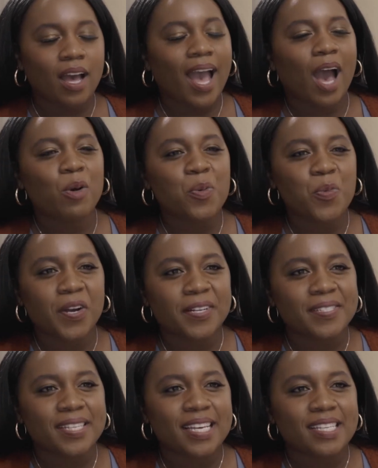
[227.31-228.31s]
How it
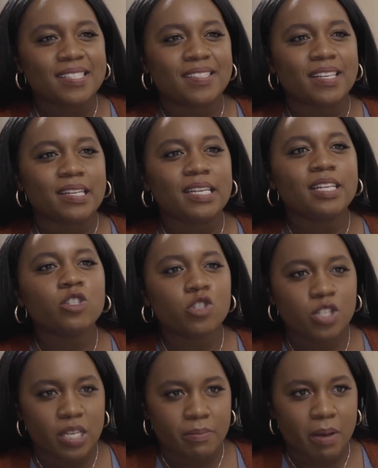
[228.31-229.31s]
works is that
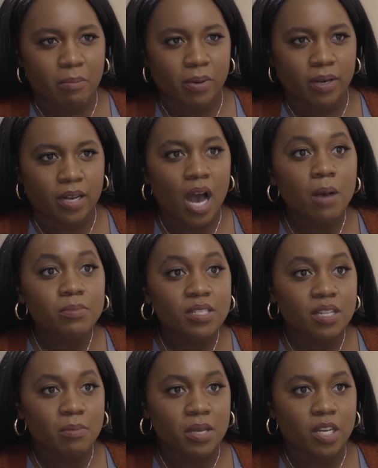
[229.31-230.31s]
each team member comes
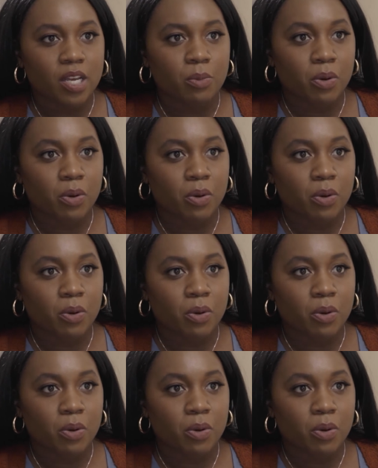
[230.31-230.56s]
to the meeting